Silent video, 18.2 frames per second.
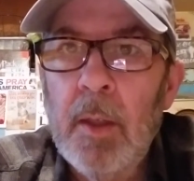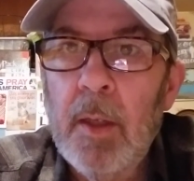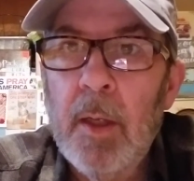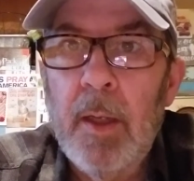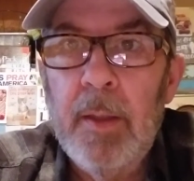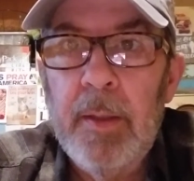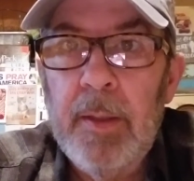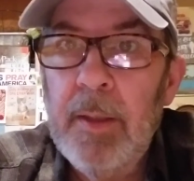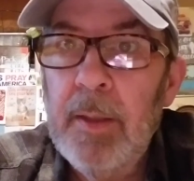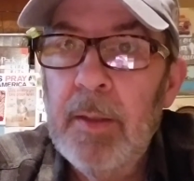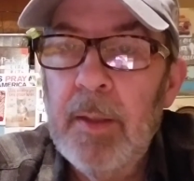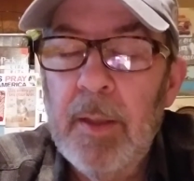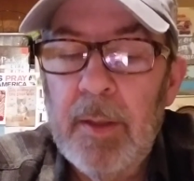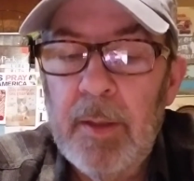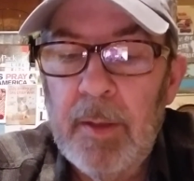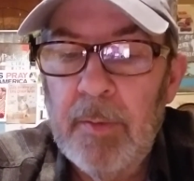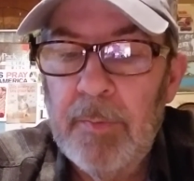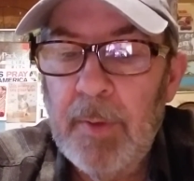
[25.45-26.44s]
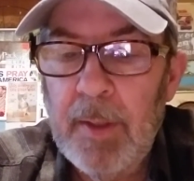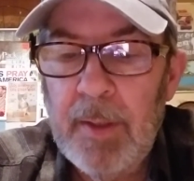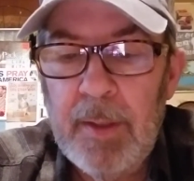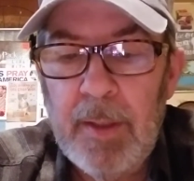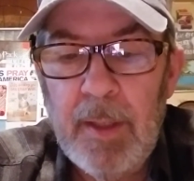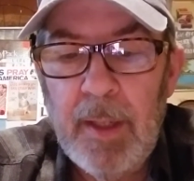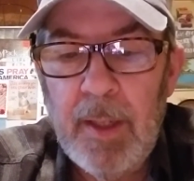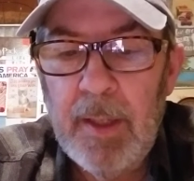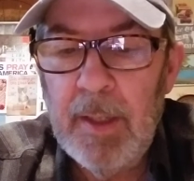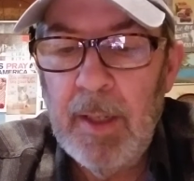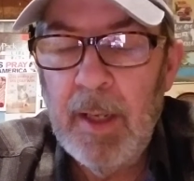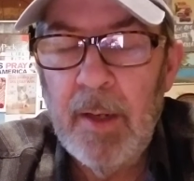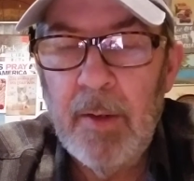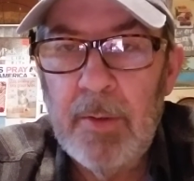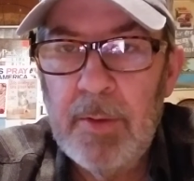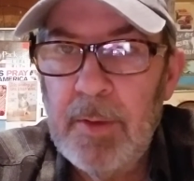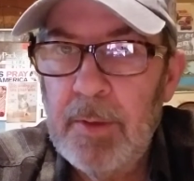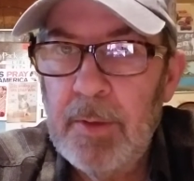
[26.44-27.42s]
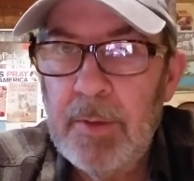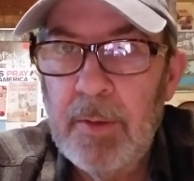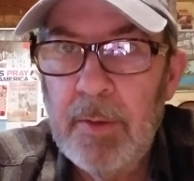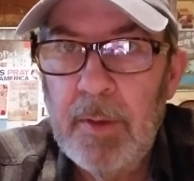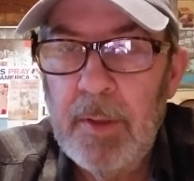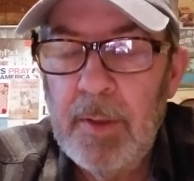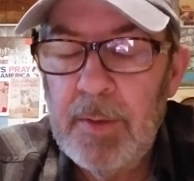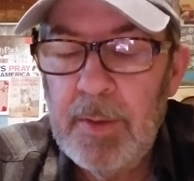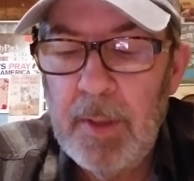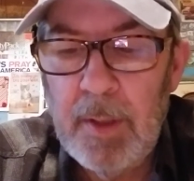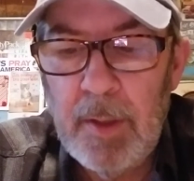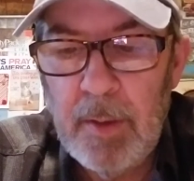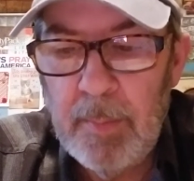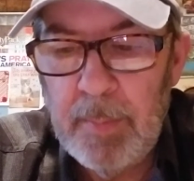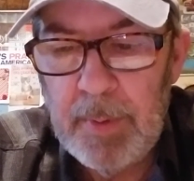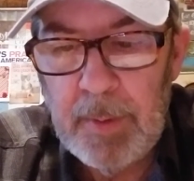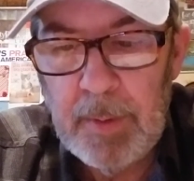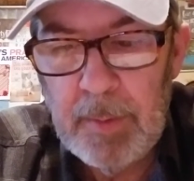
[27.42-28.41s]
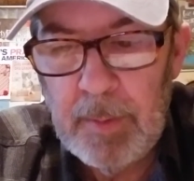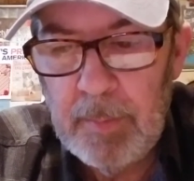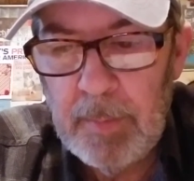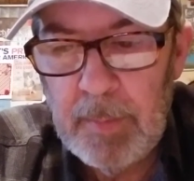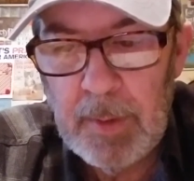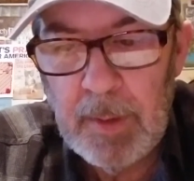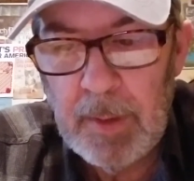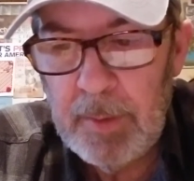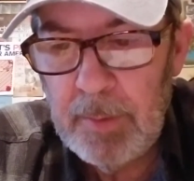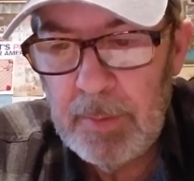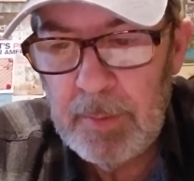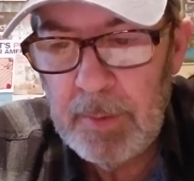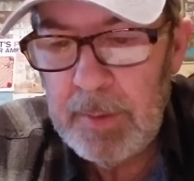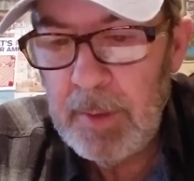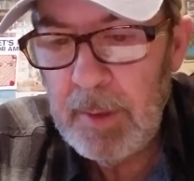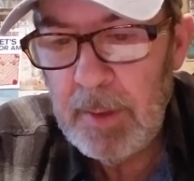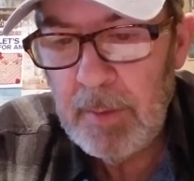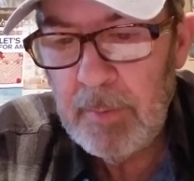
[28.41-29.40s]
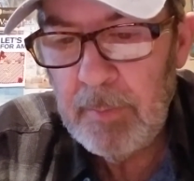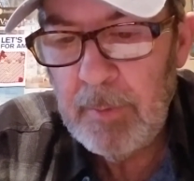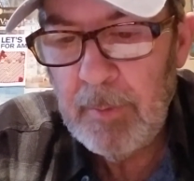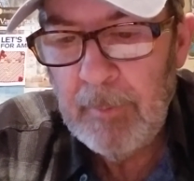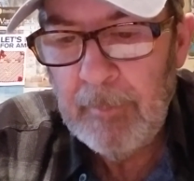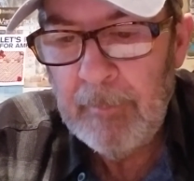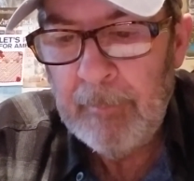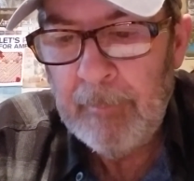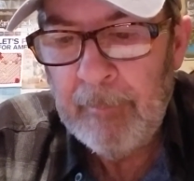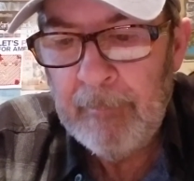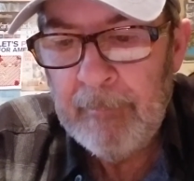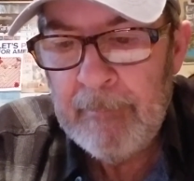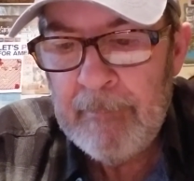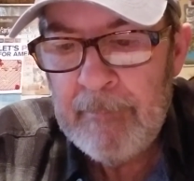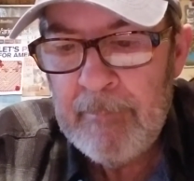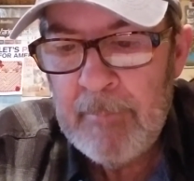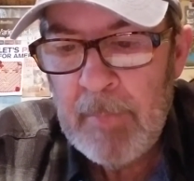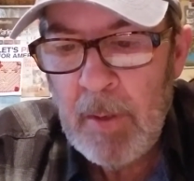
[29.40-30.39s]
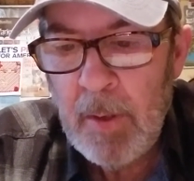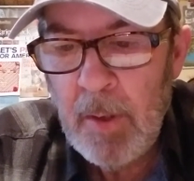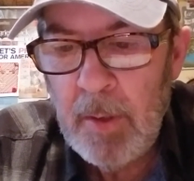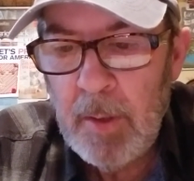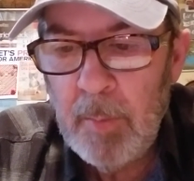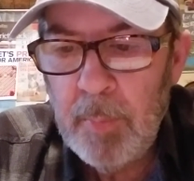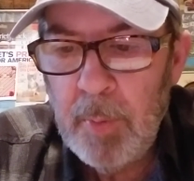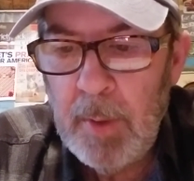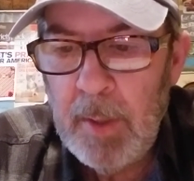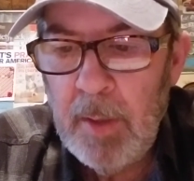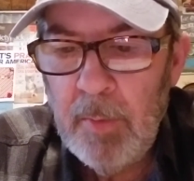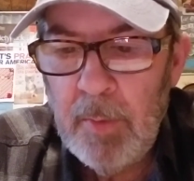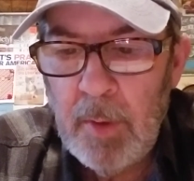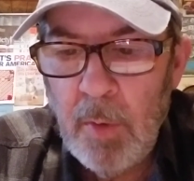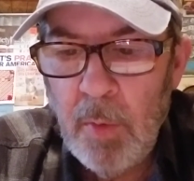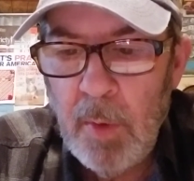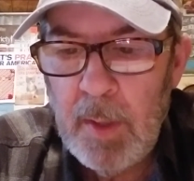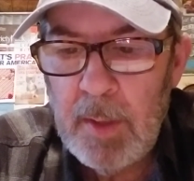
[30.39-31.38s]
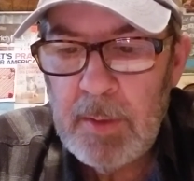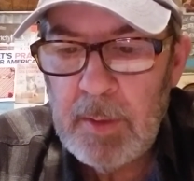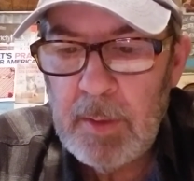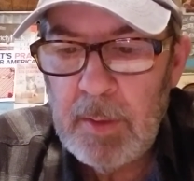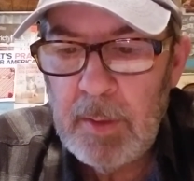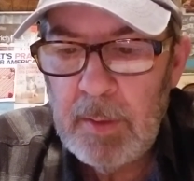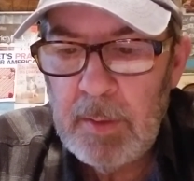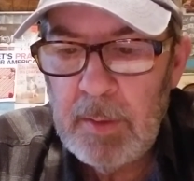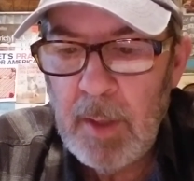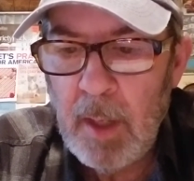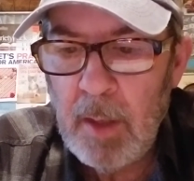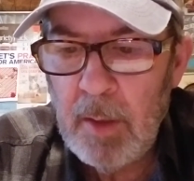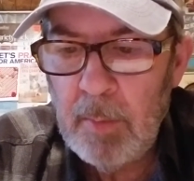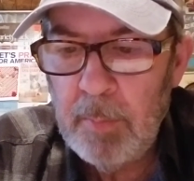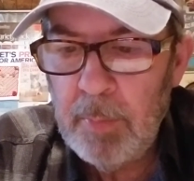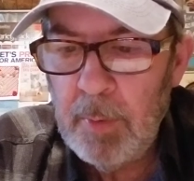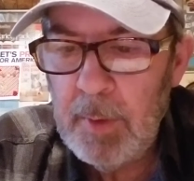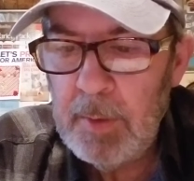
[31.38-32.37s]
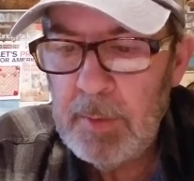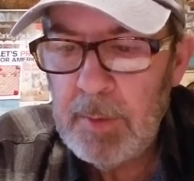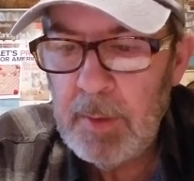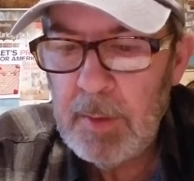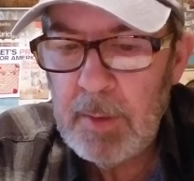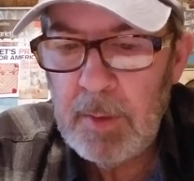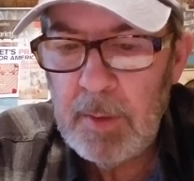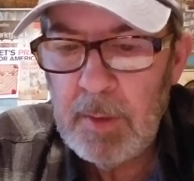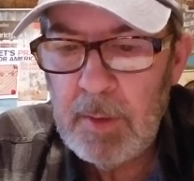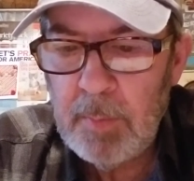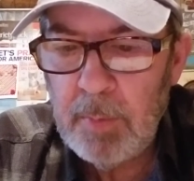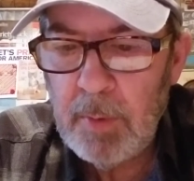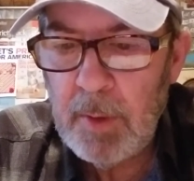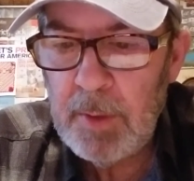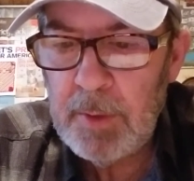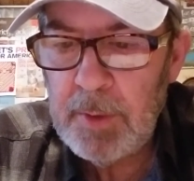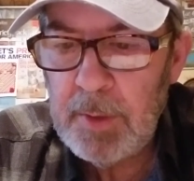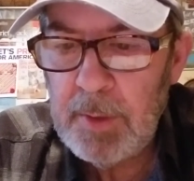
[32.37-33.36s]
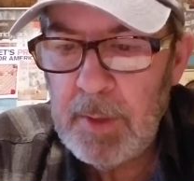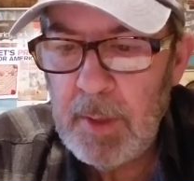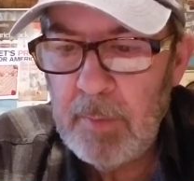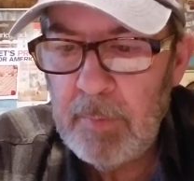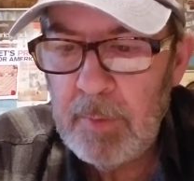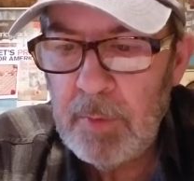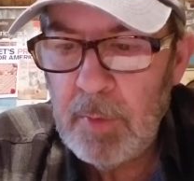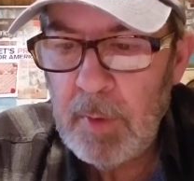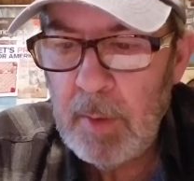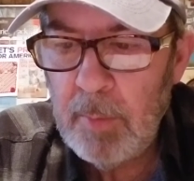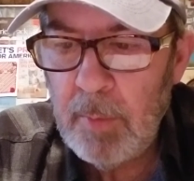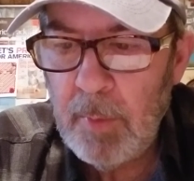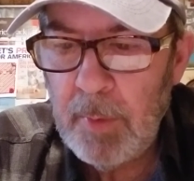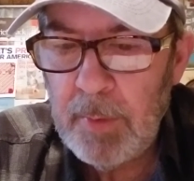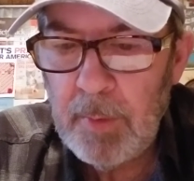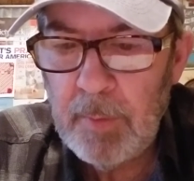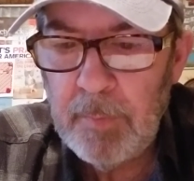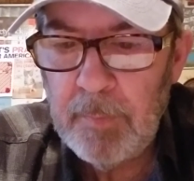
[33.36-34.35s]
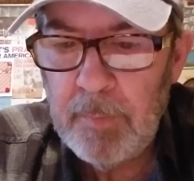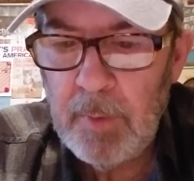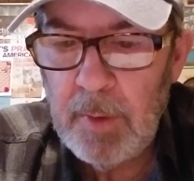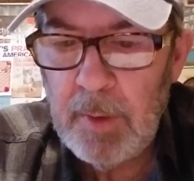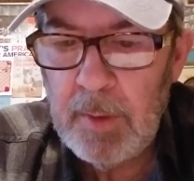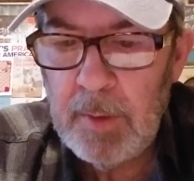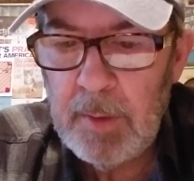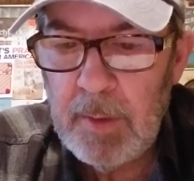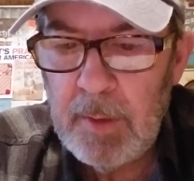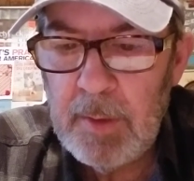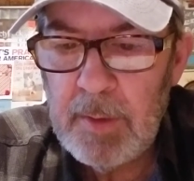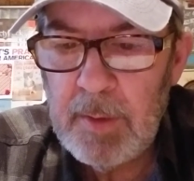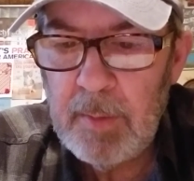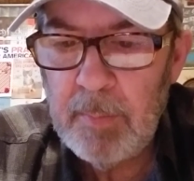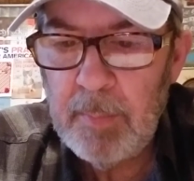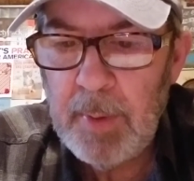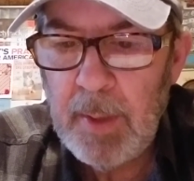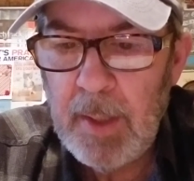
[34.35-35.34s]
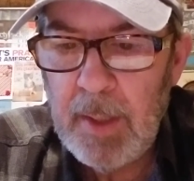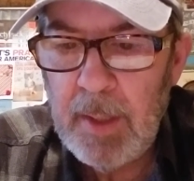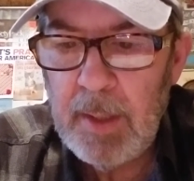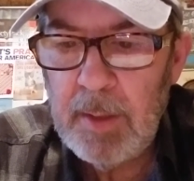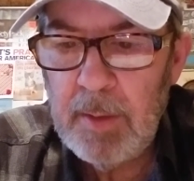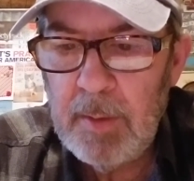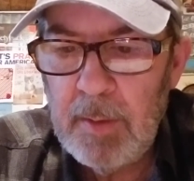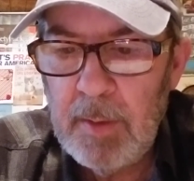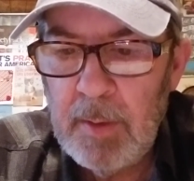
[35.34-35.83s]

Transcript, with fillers: I need, if I can get eight hours, it sure does help, but I usually don't. On our prayer request, Dollar Princess needs prayer. She's having trouble with her foot and is in pain.